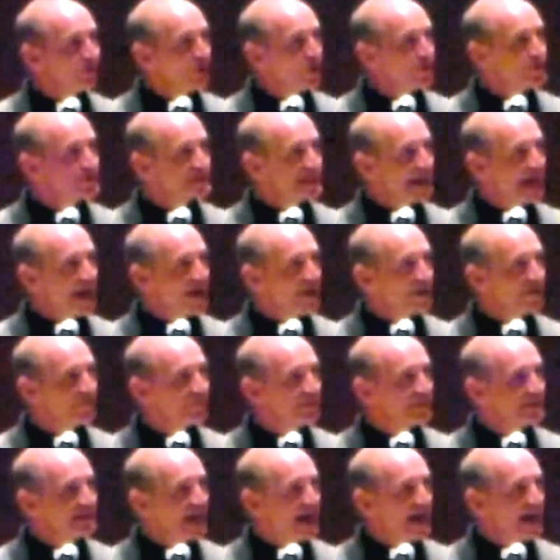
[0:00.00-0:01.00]
flows out
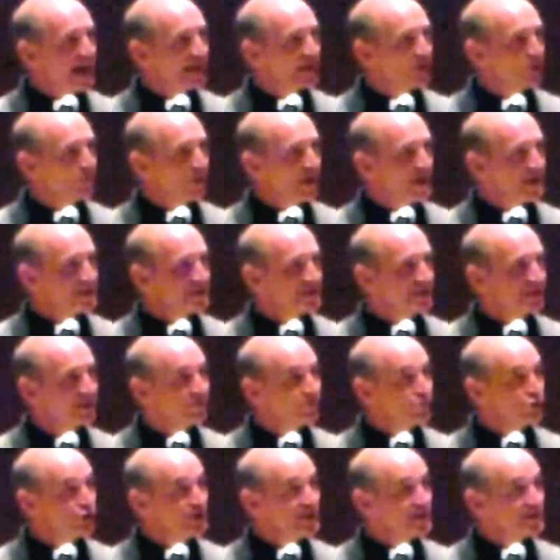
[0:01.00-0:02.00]
of the dying and
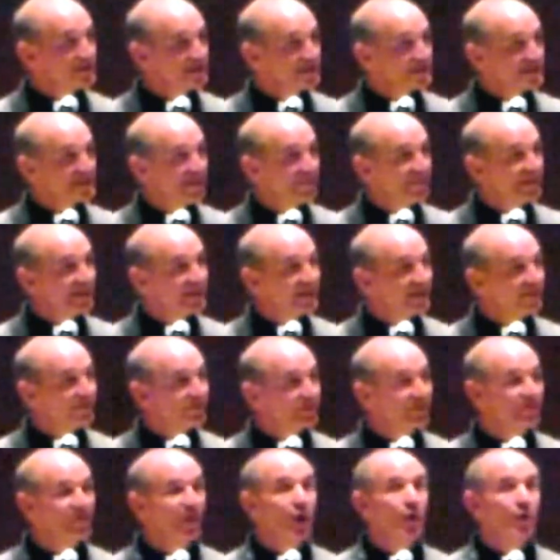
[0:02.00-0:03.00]
rising of Jesus and the
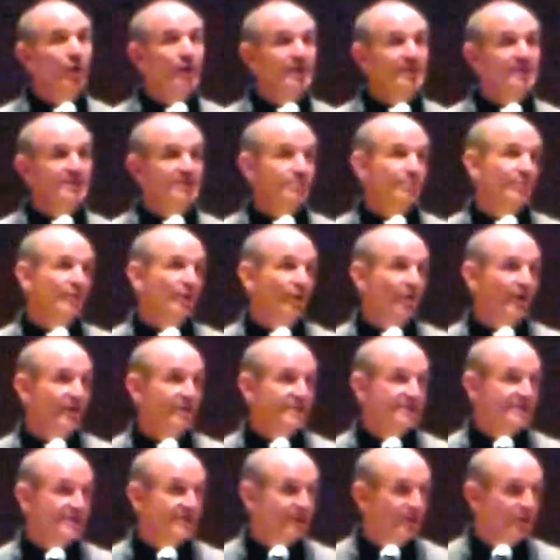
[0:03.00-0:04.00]
gift of the Holy
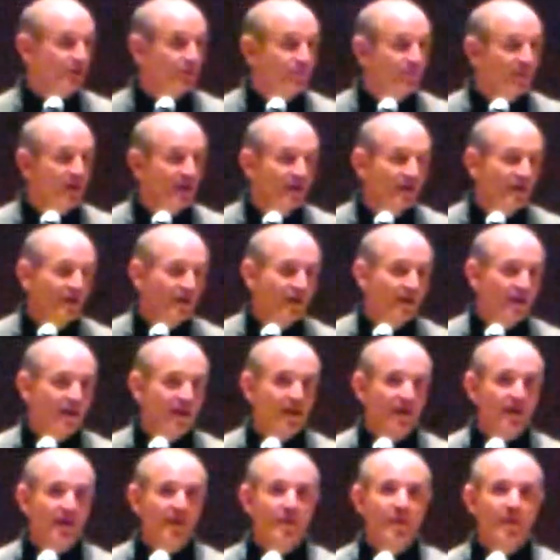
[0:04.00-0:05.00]
Spirit. So
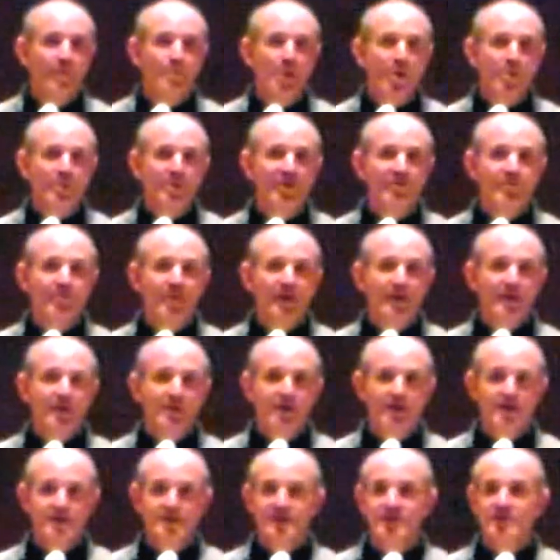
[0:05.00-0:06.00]
uh, the moment of
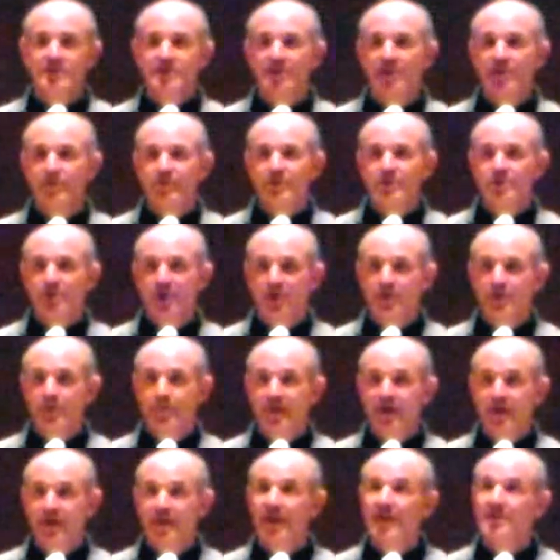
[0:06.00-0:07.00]
Pentecost is often talked
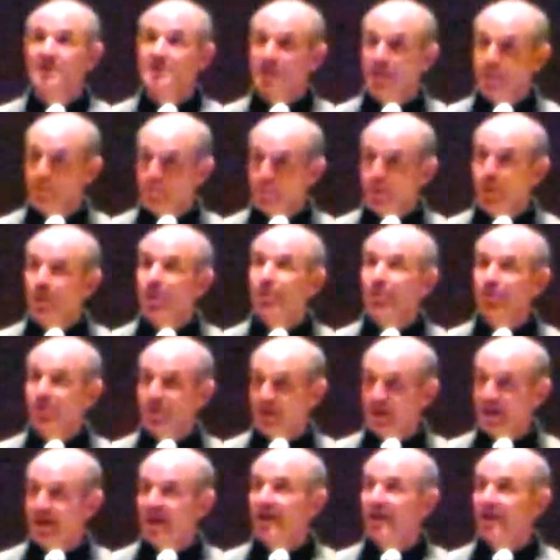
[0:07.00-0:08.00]
about as the
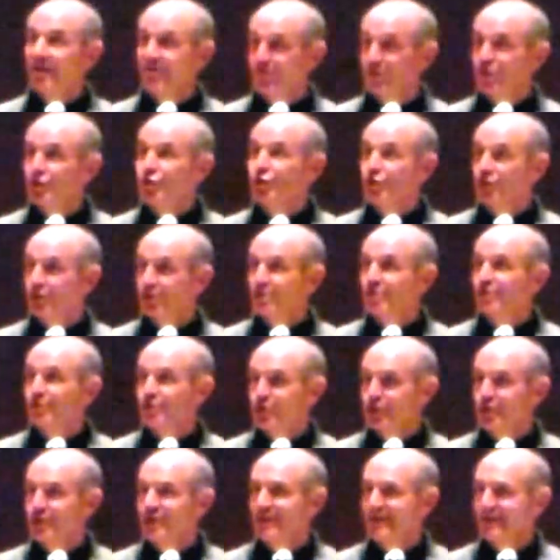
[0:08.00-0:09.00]
birthday of the
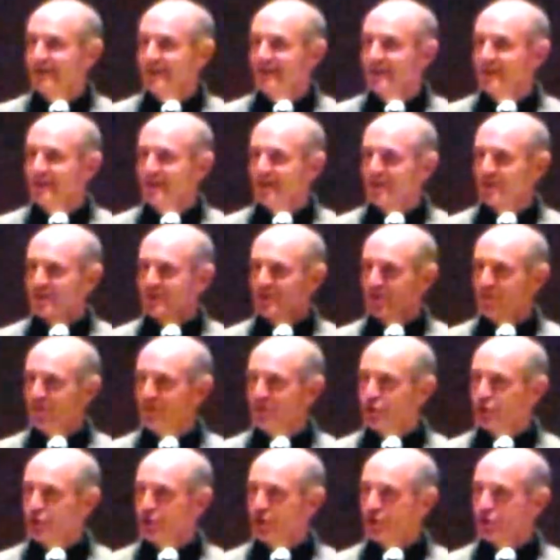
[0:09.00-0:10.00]
church.
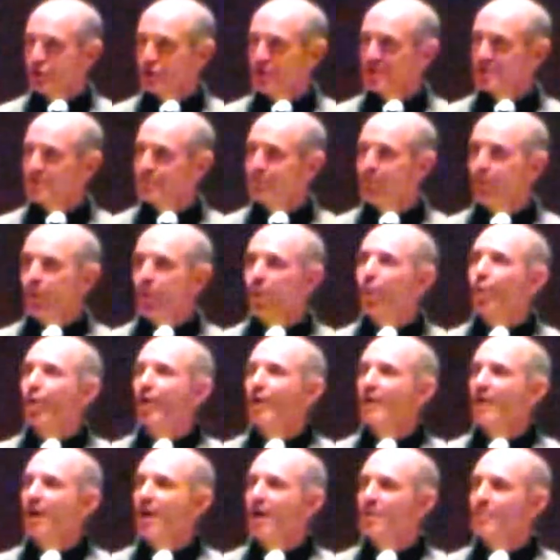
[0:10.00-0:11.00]
So the church is
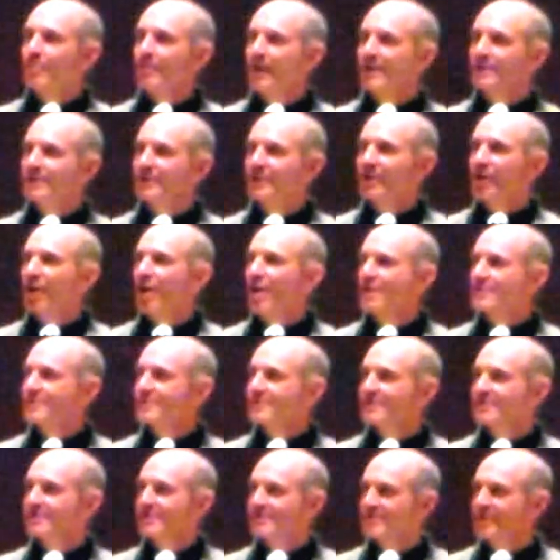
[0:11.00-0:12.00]
born on
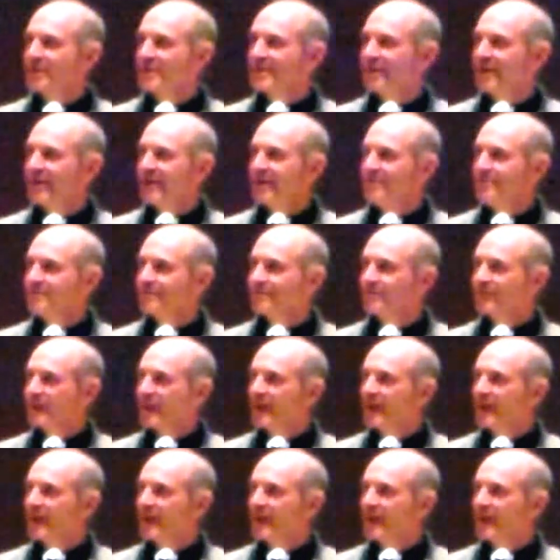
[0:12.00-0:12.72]
Pentecost Sunday.